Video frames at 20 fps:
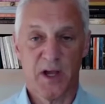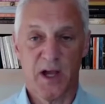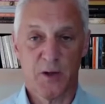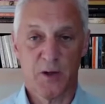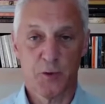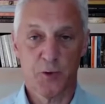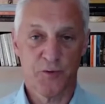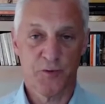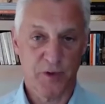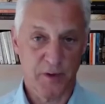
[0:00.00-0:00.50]

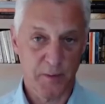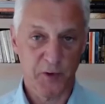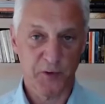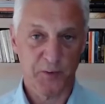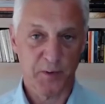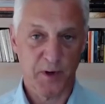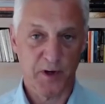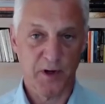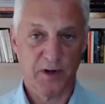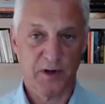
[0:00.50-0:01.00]
uh, who for the
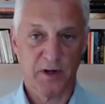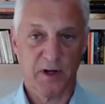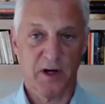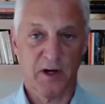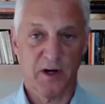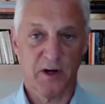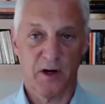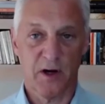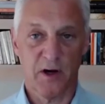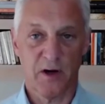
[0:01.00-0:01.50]
most part
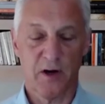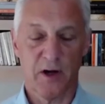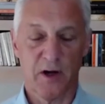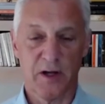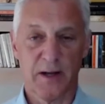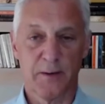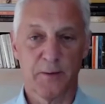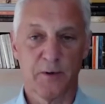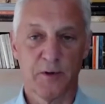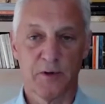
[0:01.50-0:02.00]
are, are
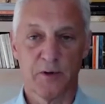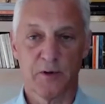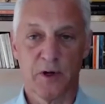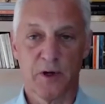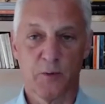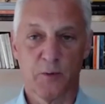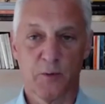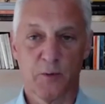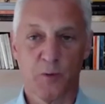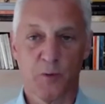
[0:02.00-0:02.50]
unable
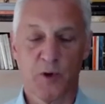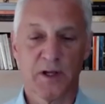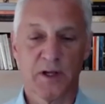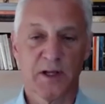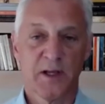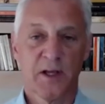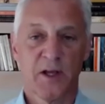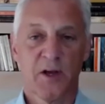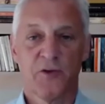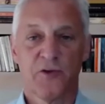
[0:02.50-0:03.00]
or unwilling
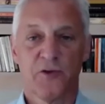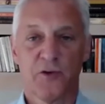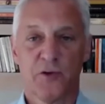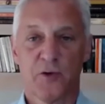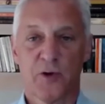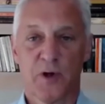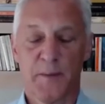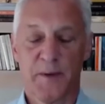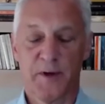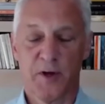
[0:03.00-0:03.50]

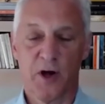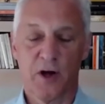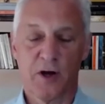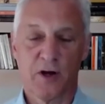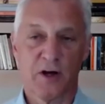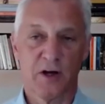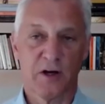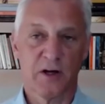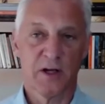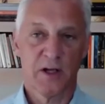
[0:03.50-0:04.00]
to come into Hong
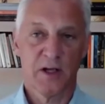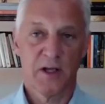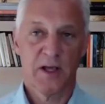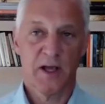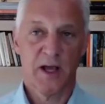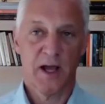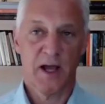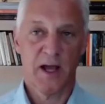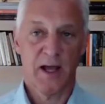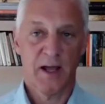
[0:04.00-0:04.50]
Kong.
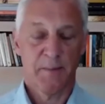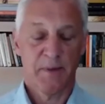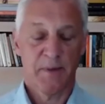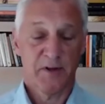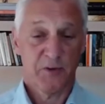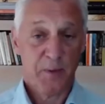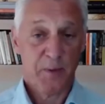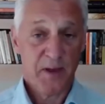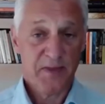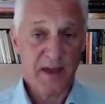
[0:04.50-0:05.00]
Uh, but
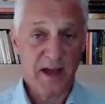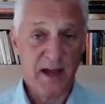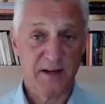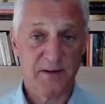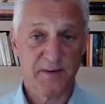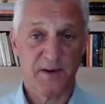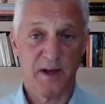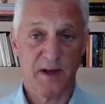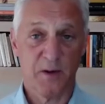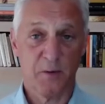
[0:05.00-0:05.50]
despite that,
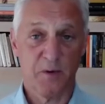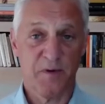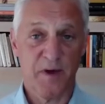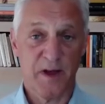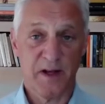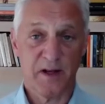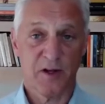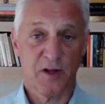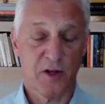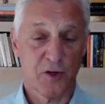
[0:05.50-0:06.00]
uh, we've
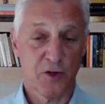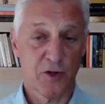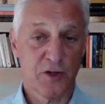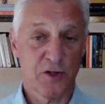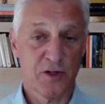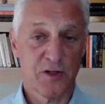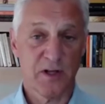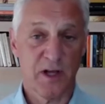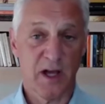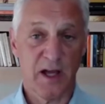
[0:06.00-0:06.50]
had a
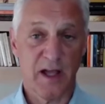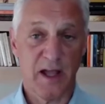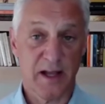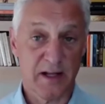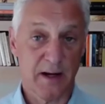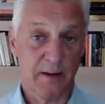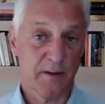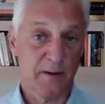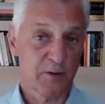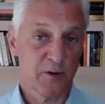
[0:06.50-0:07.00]
good uh,
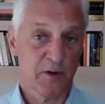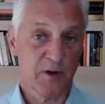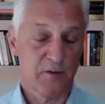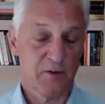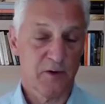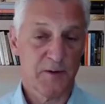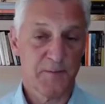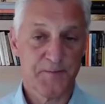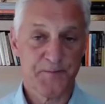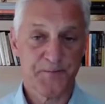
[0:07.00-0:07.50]
economic
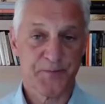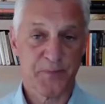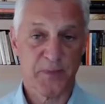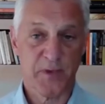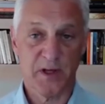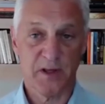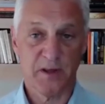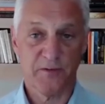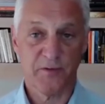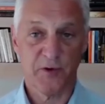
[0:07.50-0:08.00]
recovery
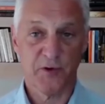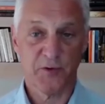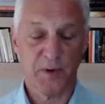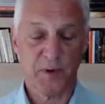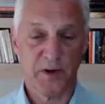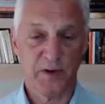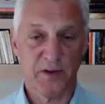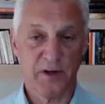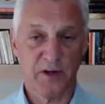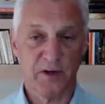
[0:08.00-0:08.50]
in the first
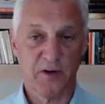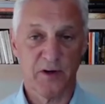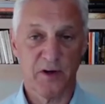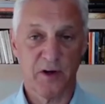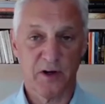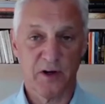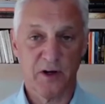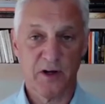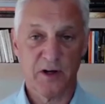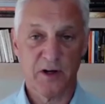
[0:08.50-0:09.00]
part of the year in
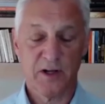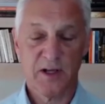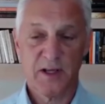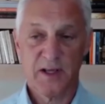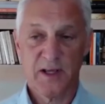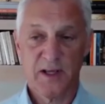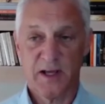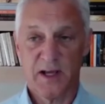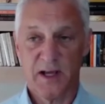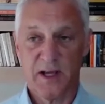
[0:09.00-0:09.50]
Hong Kong.
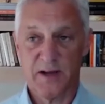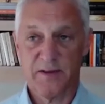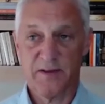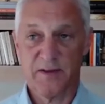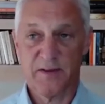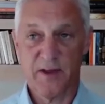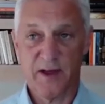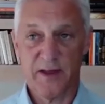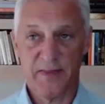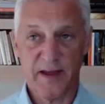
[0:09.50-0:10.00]
Uh, I
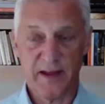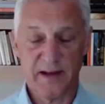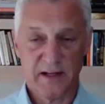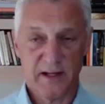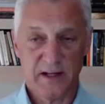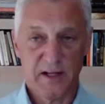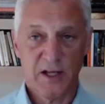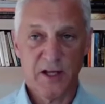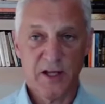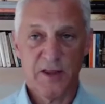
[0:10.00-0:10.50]
think that that
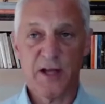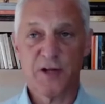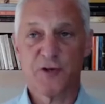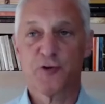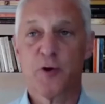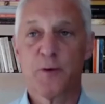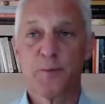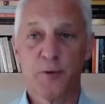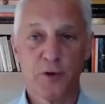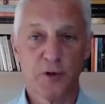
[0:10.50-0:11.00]
that
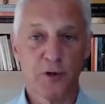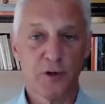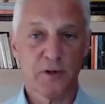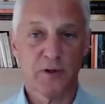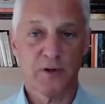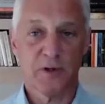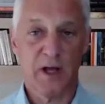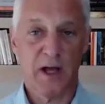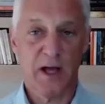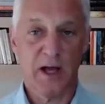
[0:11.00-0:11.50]

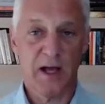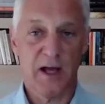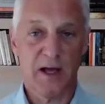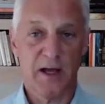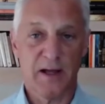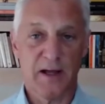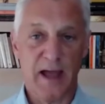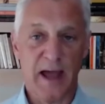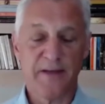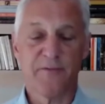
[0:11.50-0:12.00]
triple
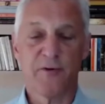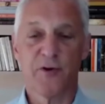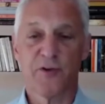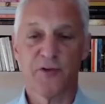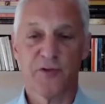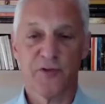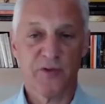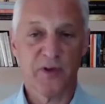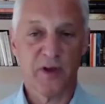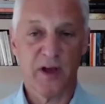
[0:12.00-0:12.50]
uh,
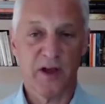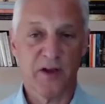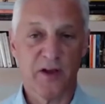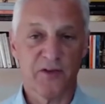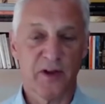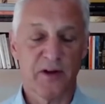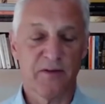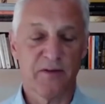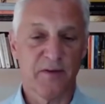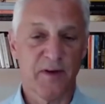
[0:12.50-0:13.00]
adverse
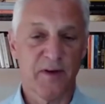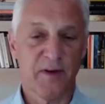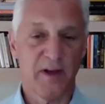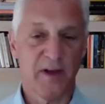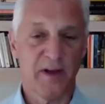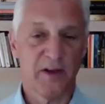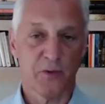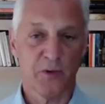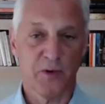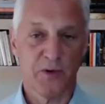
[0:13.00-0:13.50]
set of
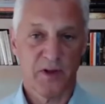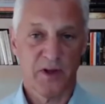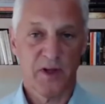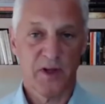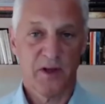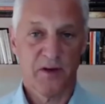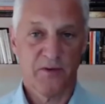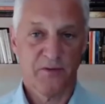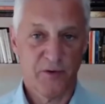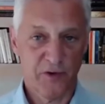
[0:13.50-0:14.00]
events with
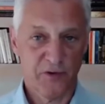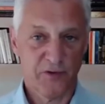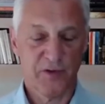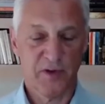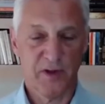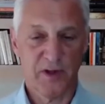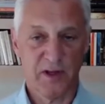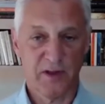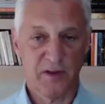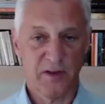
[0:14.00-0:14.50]
first
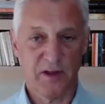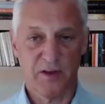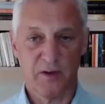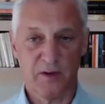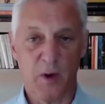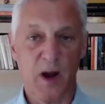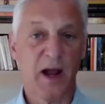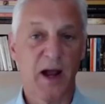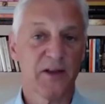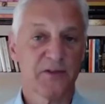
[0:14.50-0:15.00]
the the,
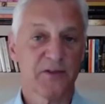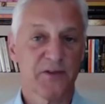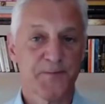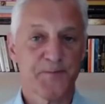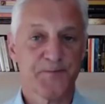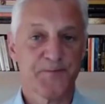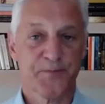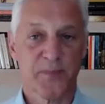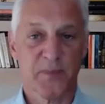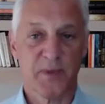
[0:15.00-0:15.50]
the riots,